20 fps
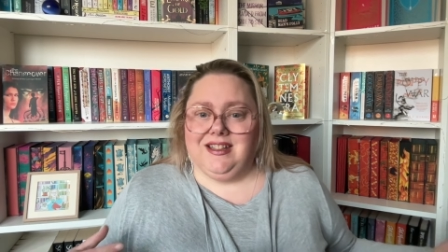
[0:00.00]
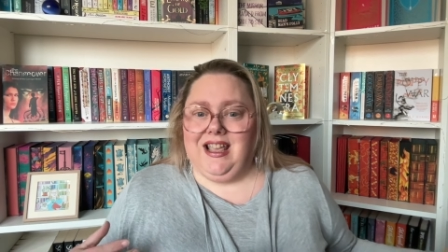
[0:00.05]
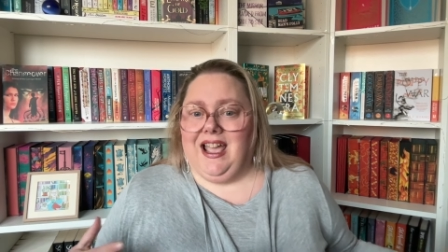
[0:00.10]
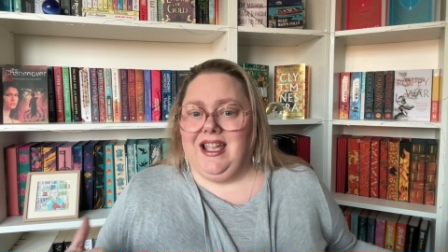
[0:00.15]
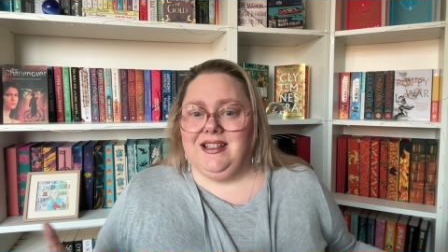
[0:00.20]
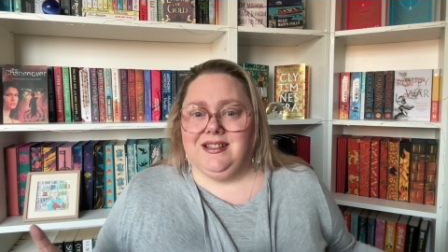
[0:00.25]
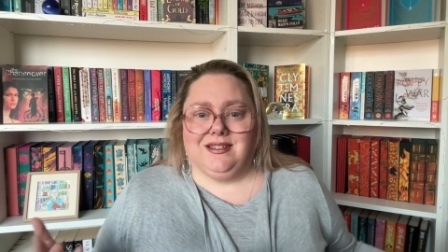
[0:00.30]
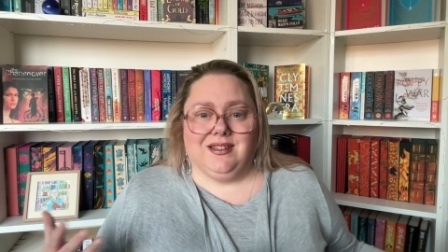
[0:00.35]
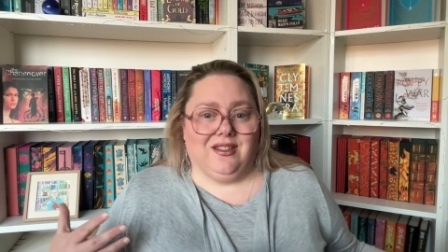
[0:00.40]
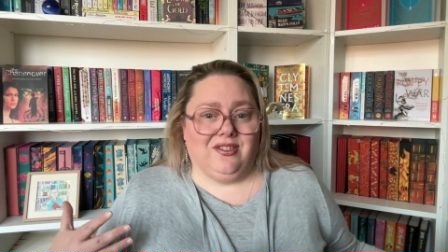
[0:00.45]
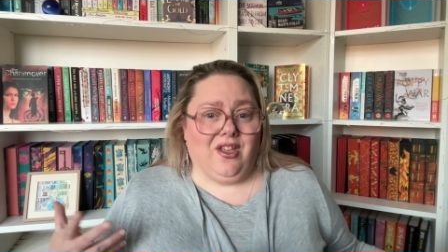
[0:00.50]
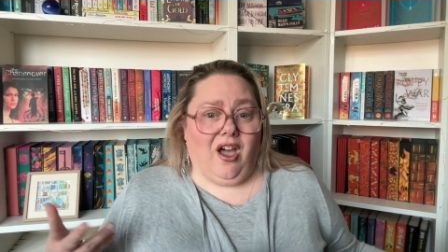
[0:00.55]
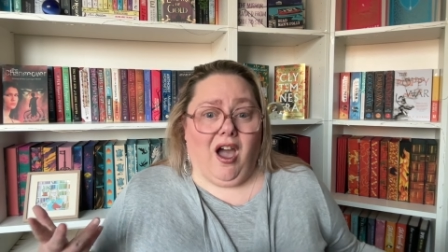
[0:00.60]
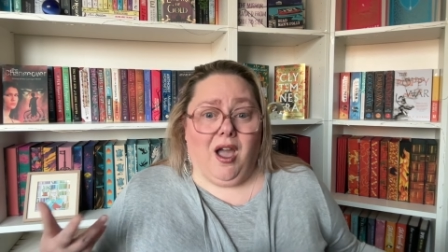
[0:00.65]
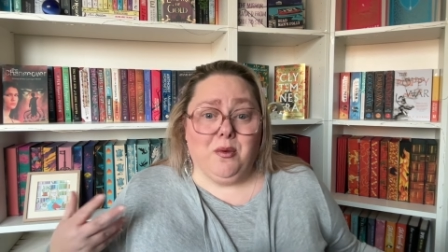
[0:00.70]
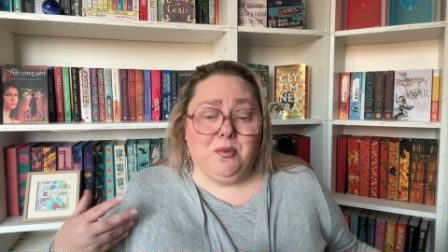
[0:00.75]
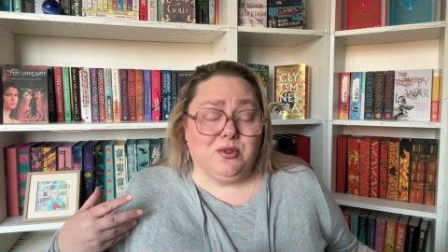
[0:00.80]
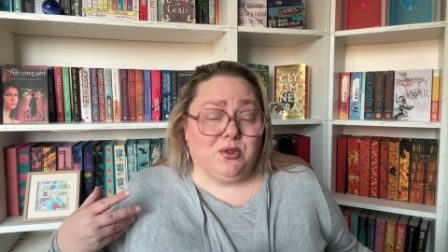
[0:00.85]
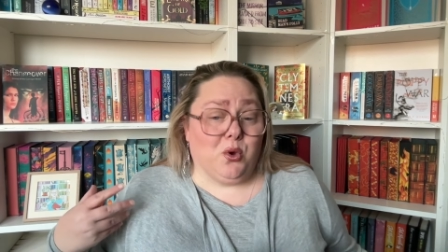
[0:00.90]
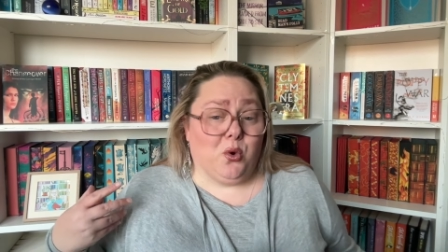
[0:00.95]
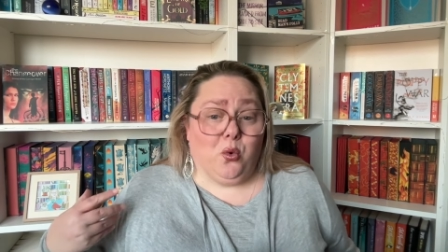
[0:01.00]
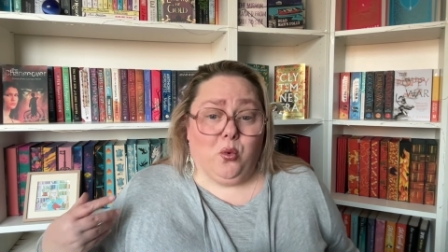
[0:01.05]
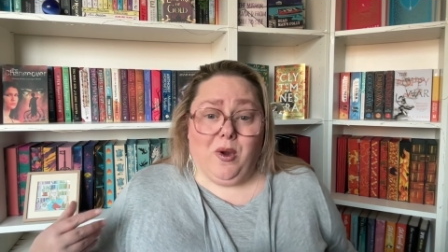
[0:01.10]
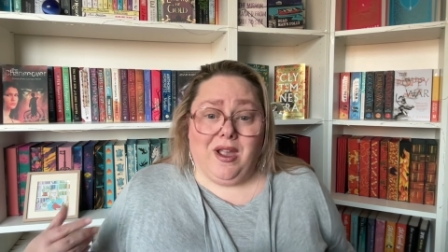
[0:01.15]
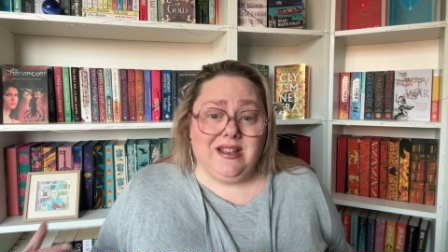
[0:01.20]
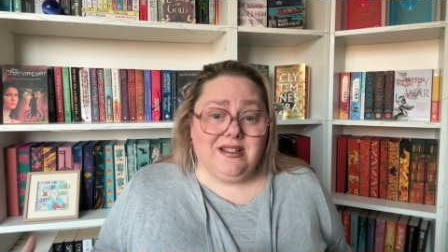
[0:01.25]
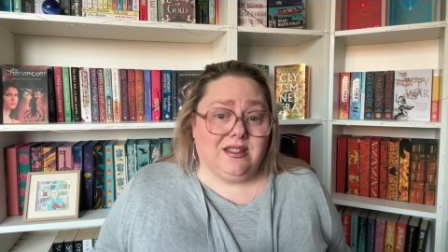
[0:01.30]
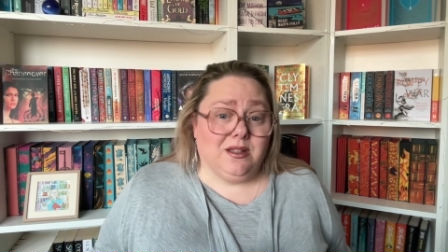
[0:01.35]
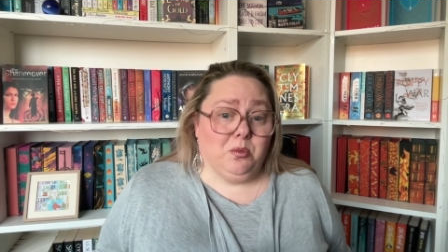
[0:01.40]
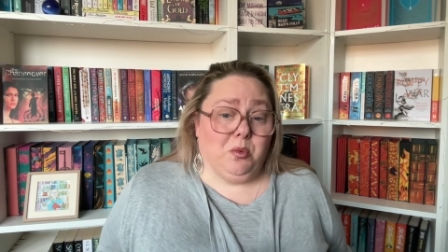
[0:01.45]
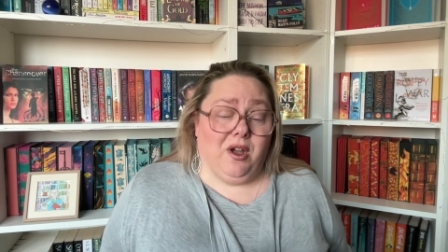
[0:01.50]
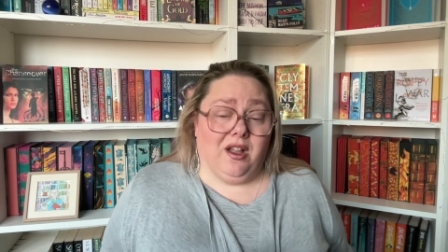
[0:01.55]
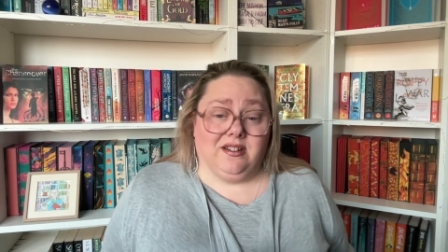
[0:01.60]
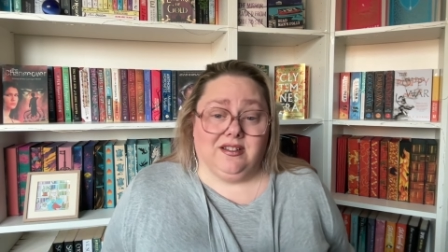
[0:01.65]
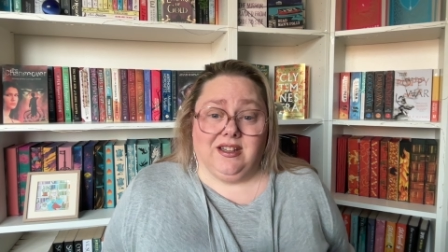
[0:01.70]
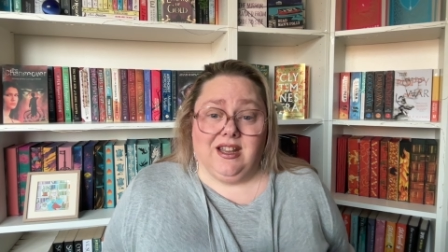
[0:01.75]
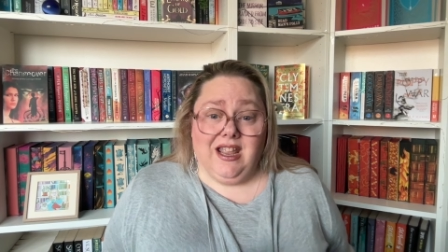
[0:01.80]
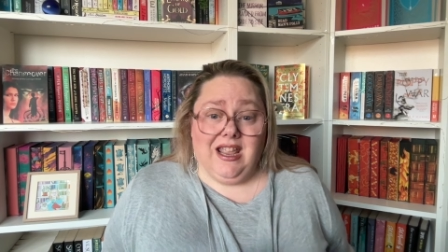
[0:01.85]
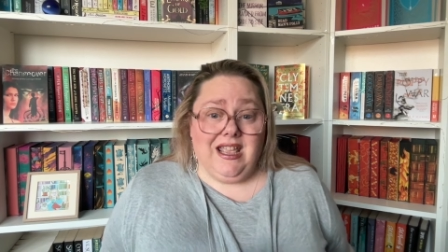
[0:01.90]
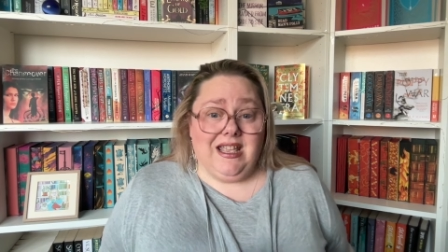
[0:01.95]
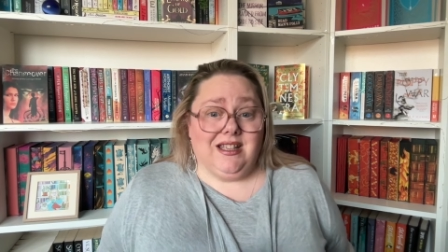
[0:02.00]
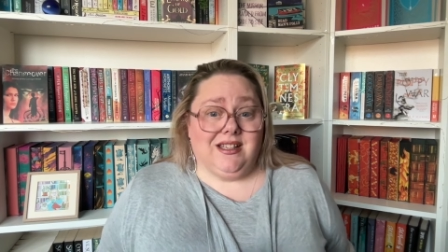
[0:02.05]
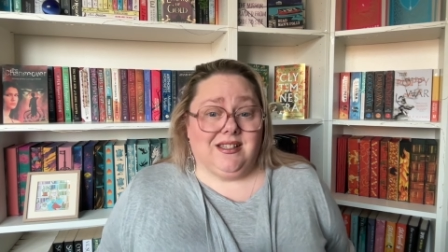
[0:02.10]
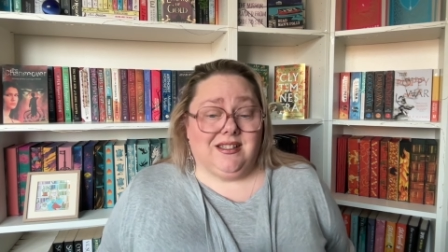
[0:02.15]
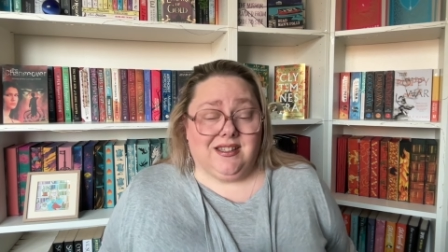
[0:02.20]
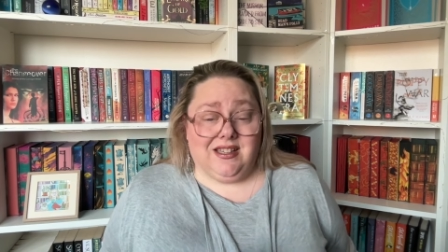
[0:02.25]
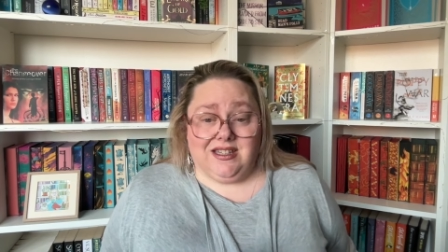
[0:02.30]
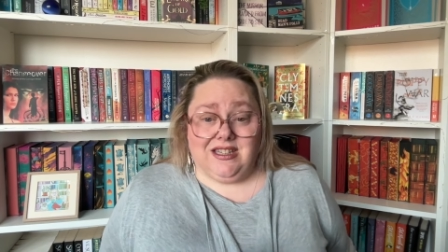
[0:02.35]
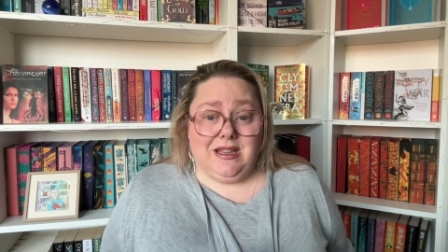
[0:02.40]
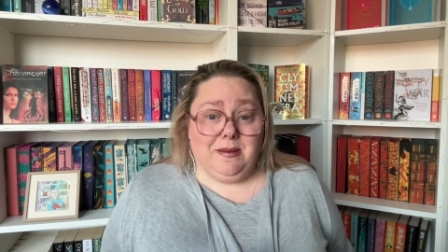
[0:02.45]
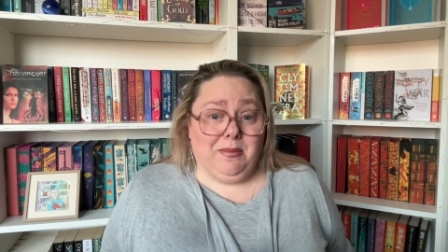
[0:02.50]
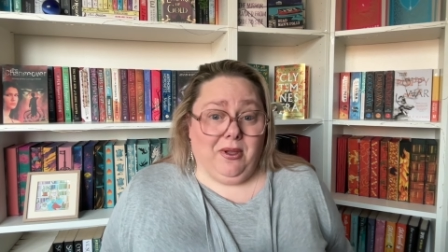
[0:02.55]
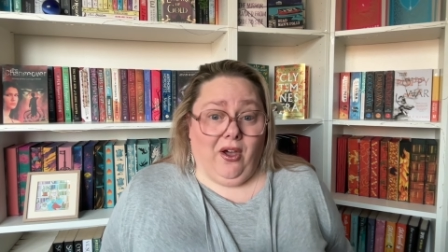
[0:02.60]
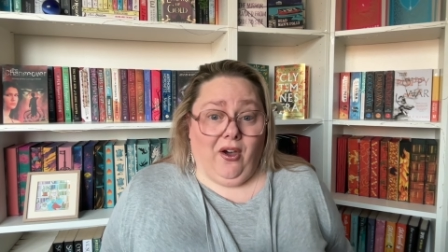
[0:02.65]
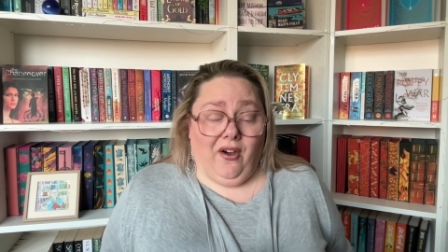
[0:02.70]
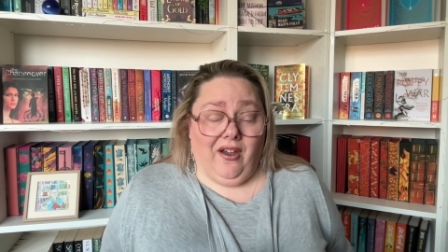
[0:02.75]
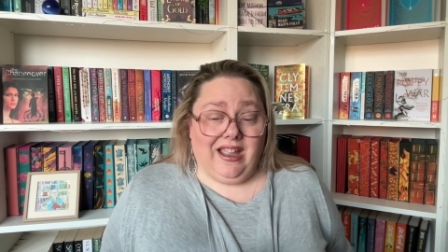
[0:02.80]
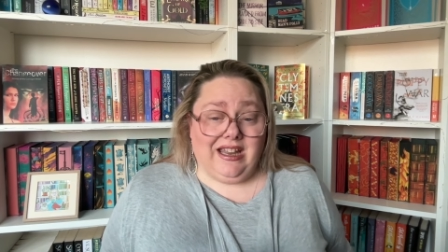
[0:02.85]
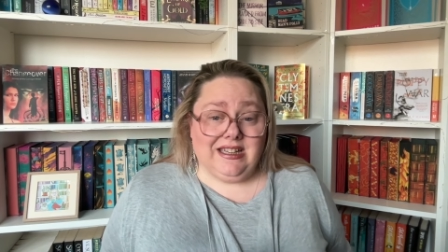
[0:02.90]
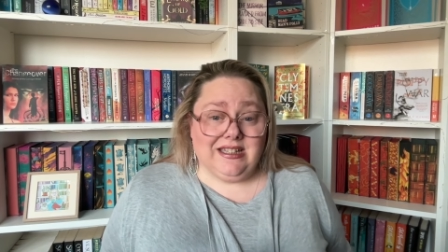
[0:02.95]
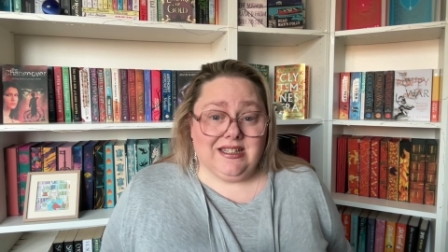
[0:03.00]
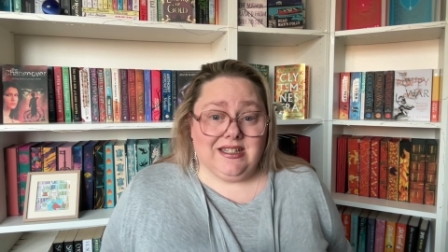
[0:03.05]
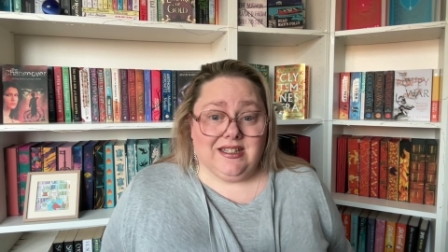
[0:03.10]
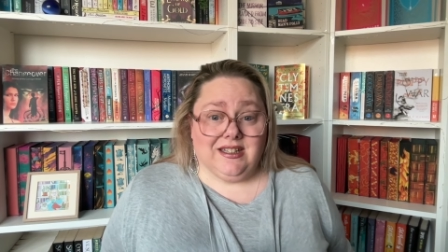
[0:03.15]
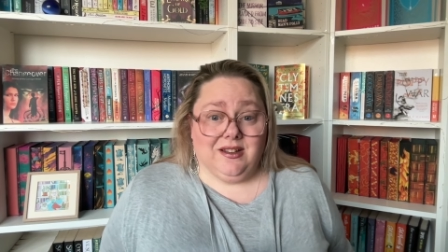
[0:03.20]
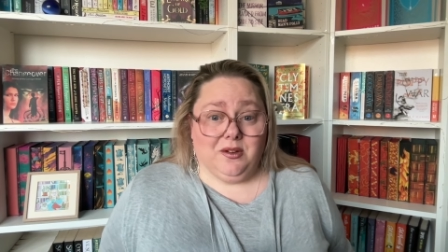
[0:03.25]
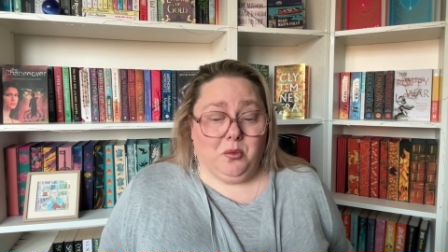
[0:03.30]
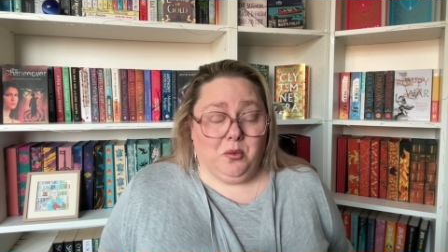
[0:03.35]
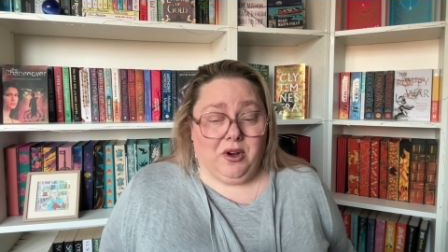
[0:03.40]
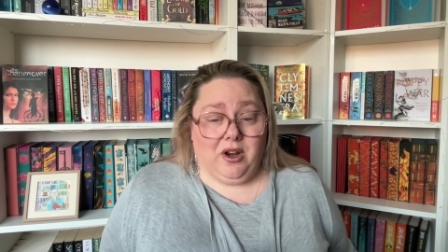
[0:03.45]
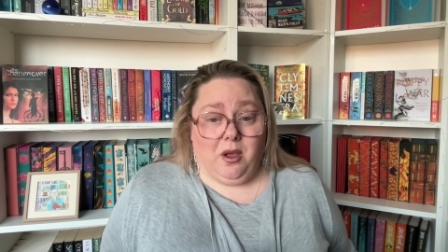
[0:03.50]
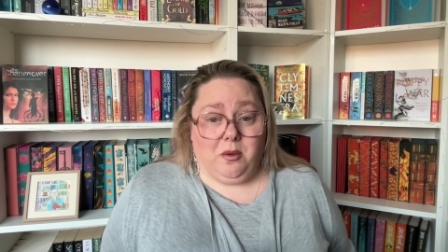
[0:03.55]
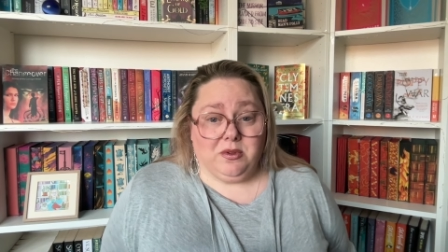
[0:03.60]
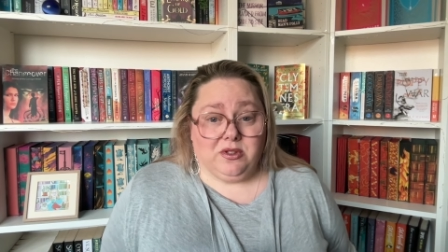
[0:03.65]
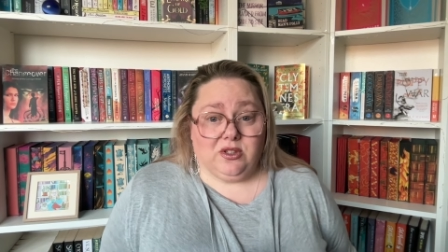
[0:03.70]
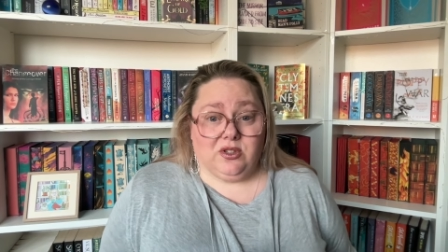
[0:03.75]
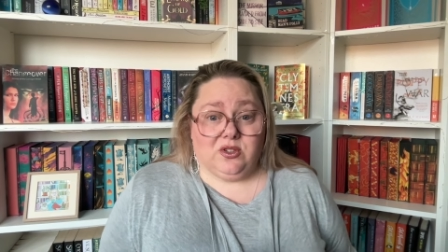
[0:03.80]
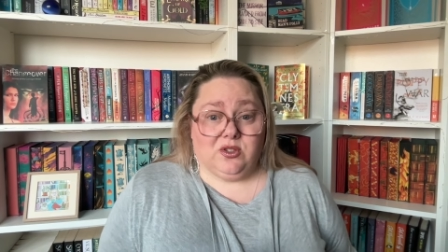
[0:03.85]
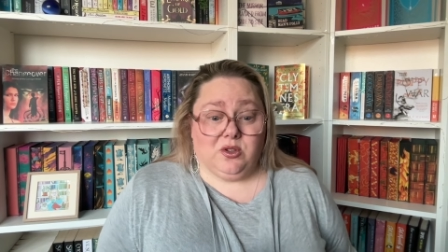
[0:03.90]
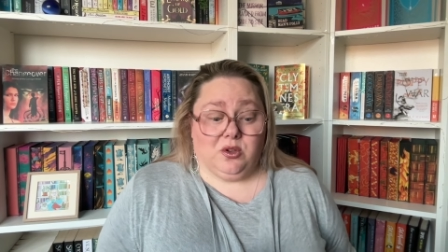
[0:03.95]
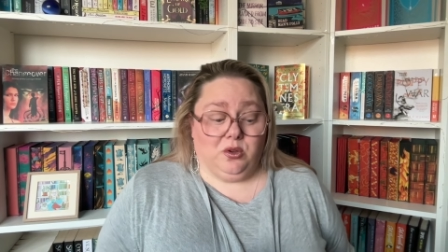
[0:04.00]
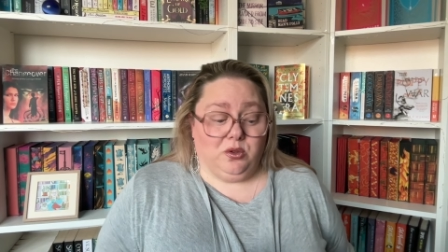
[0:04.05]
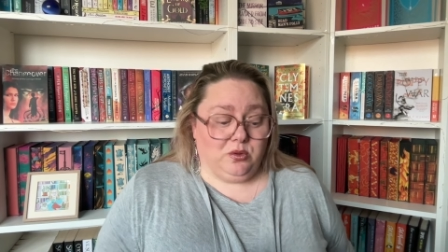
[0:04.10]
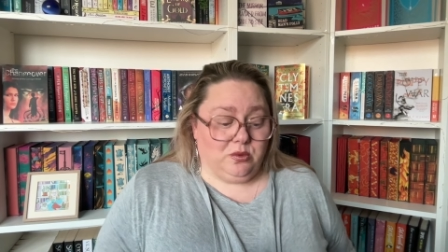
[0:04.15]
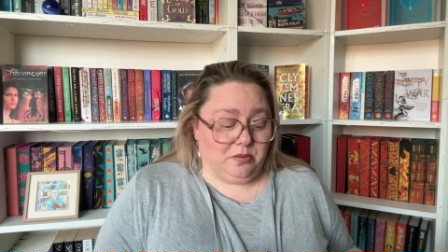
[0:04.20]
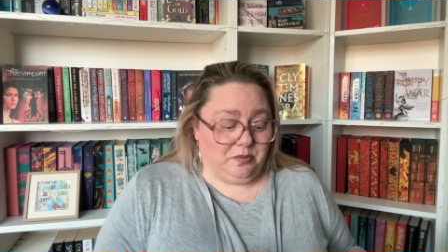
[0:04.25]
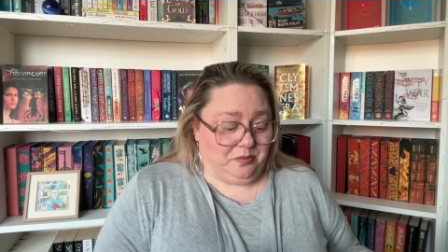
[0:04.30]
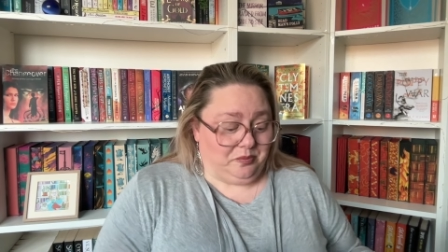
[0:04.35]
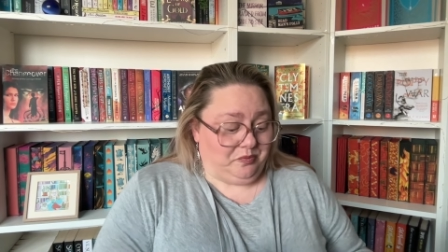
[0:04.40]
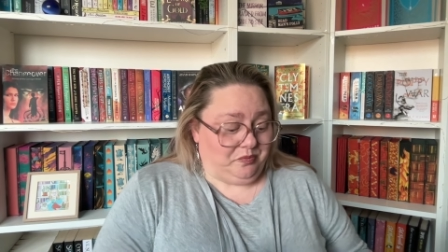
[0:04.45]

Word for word: That is, I was always the one sitting behind when I was at school.